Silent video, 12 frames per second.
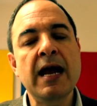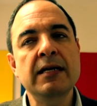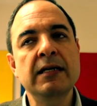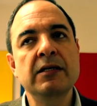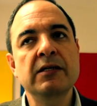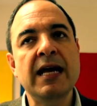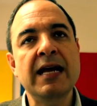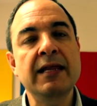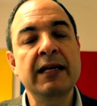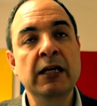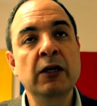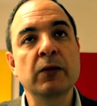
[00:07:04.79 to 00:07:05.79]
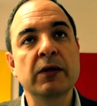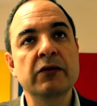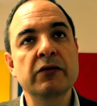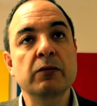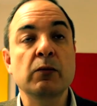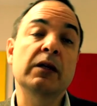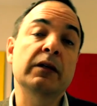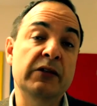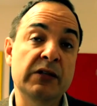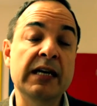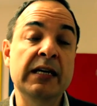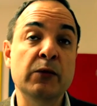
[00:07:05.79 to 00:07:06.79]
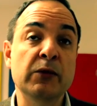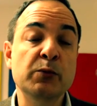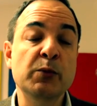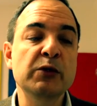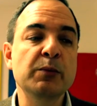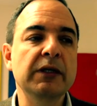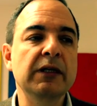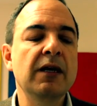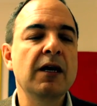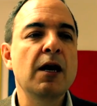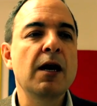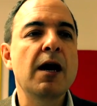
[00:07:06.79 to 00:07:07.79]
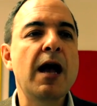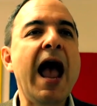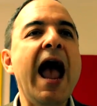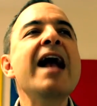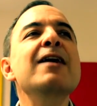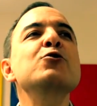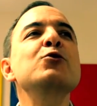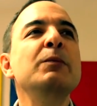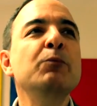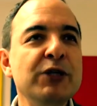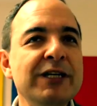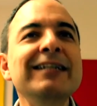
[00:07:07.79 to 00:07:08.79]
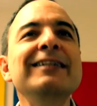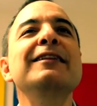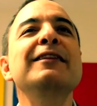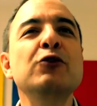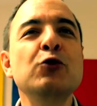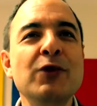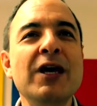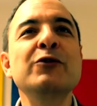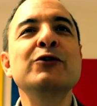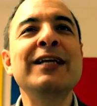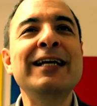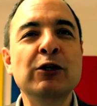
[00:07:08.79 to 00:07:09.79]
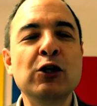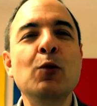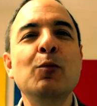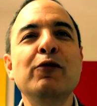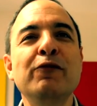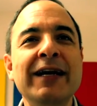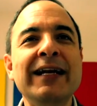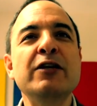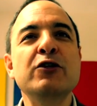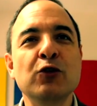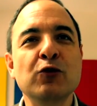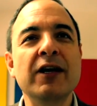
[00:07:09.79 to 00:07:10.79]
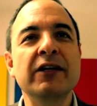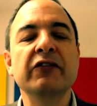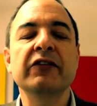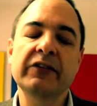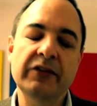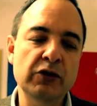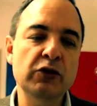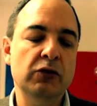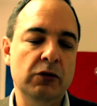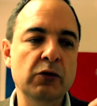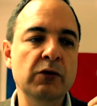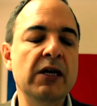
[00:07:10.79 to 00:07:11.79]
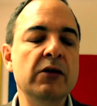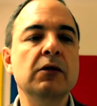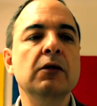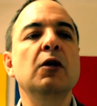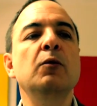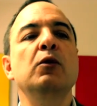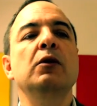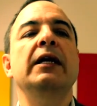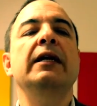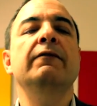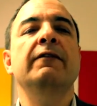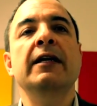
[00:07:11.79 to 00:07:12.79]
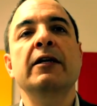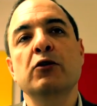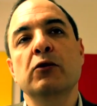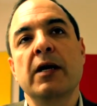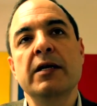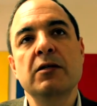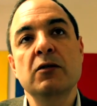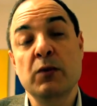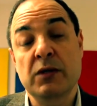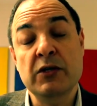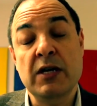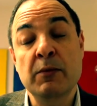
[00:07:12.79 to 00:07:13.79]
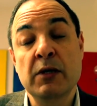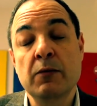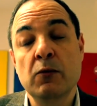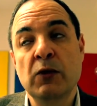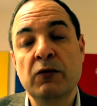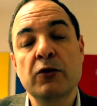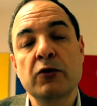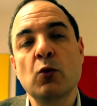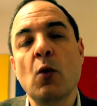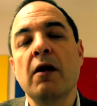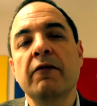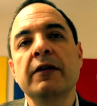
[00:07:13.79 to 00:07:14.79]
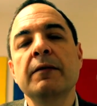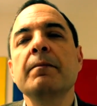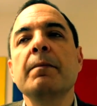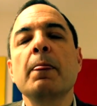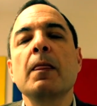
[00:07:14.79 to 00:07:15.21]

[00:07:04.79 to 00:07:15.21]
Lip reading: and his adherents principally, actually predicted the 2008 global financial crisis. The 2008 financial crisis, which I'm going to refer to often,